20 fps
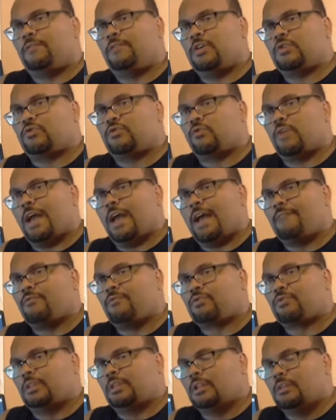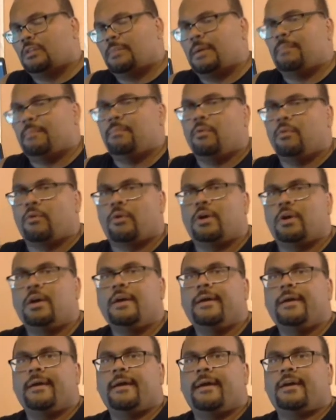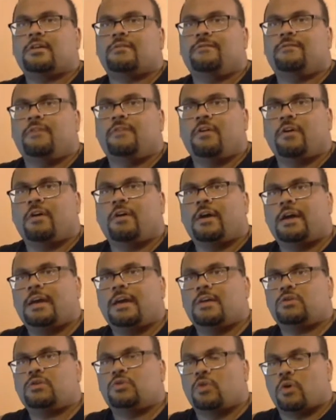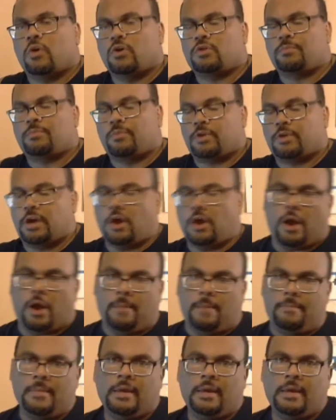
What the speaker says: Feaster averaged a little bit more as far as yards per carry.